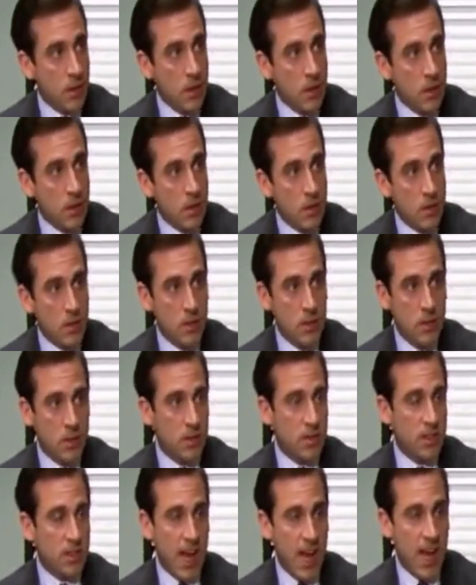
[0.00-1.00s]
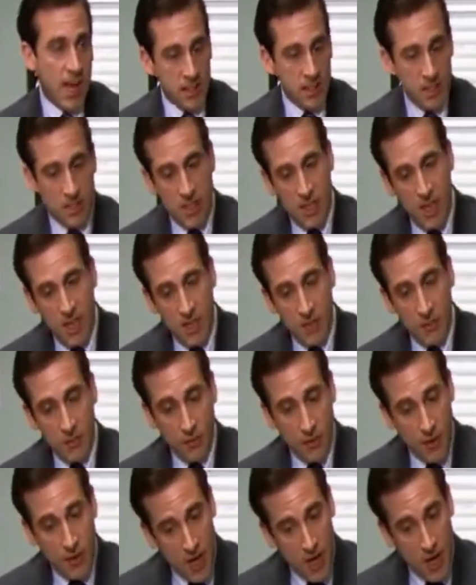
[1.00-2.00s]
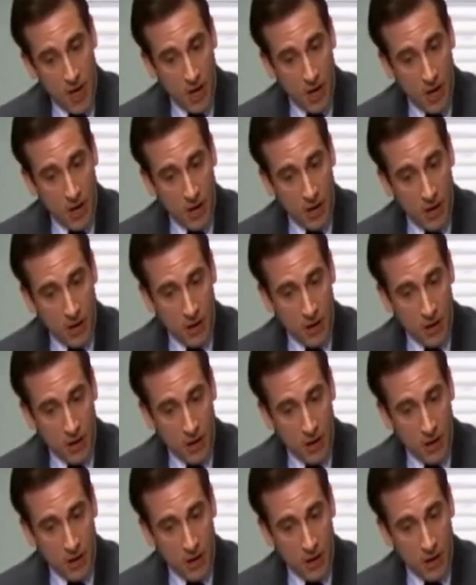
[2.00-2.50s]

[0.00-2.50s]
you just got to get your freak on.